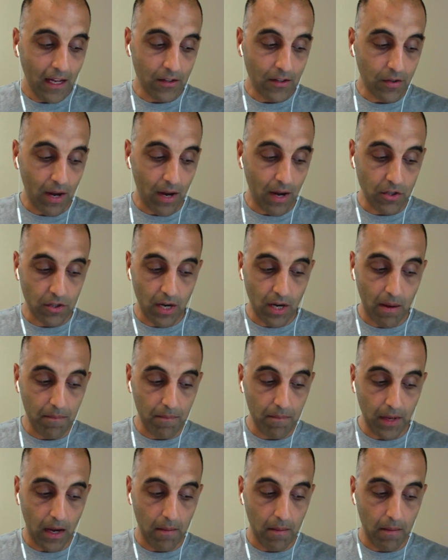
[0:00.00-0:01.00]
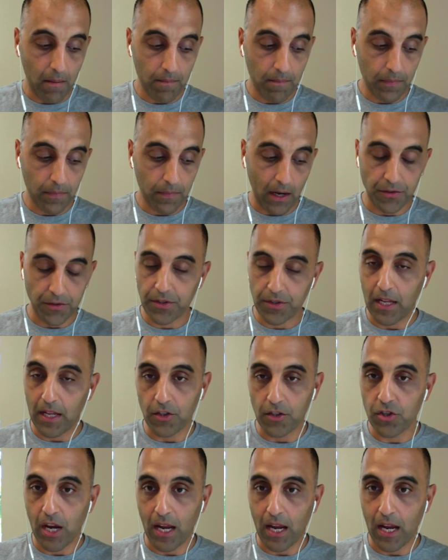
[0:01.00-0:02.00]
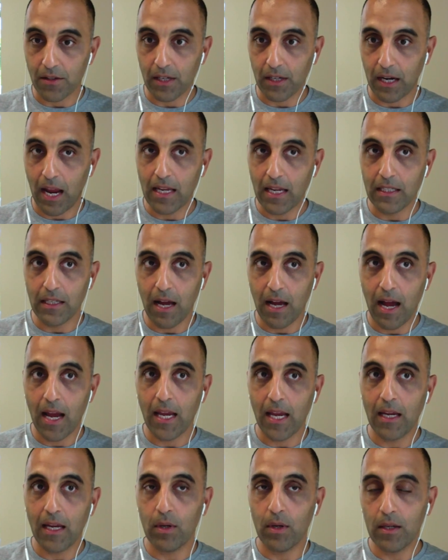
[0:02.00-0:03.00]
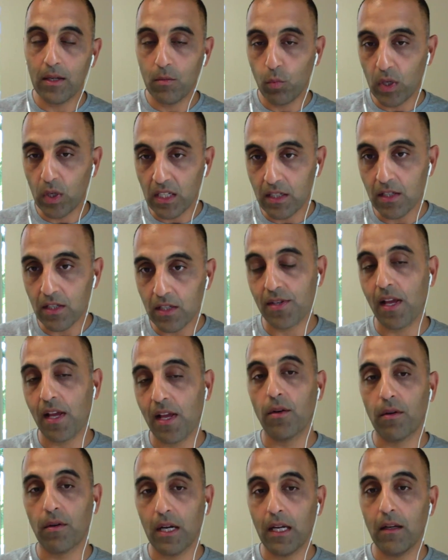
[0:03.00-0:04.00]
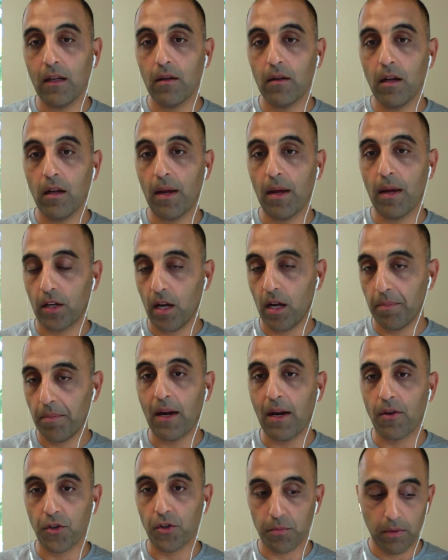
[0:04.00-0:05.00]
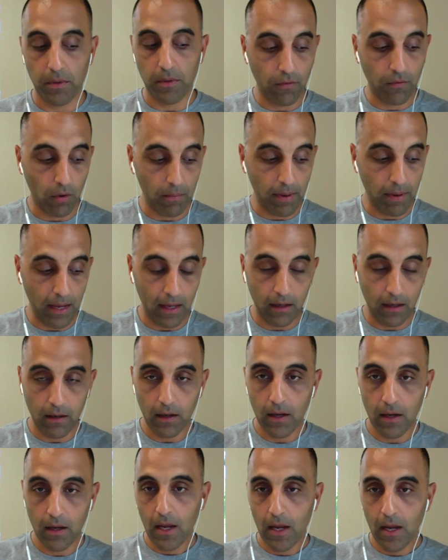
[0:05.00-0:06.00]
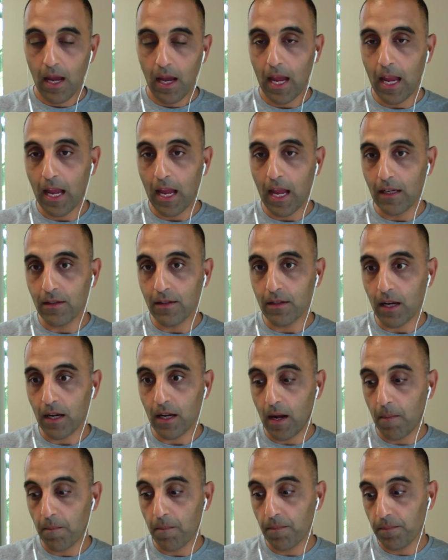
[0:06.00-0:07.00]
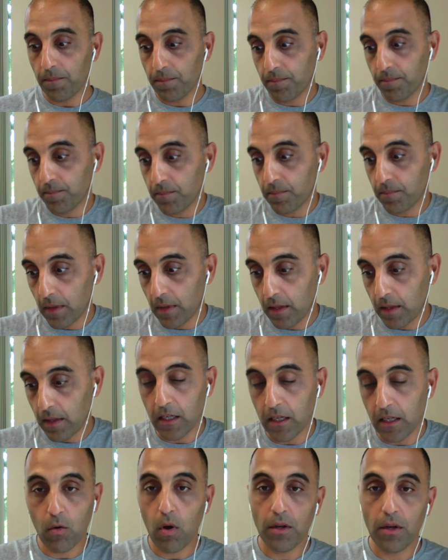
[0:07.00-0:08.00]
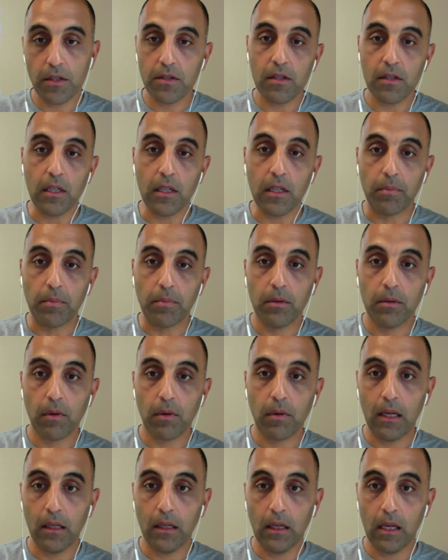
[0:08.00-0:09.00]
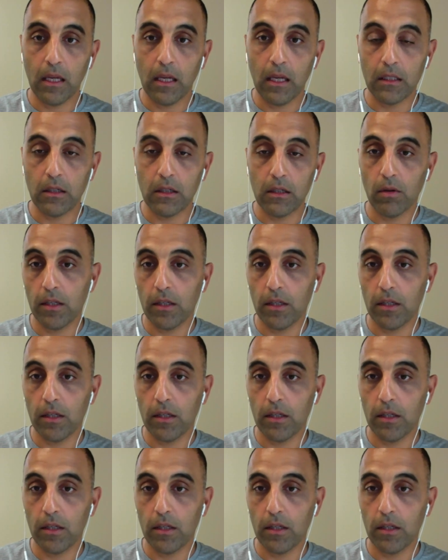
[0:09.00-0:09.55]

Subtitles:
And so I don't stand a chance. Like we decelerate about a couple hours before bed, and then you get quality sleep, right? And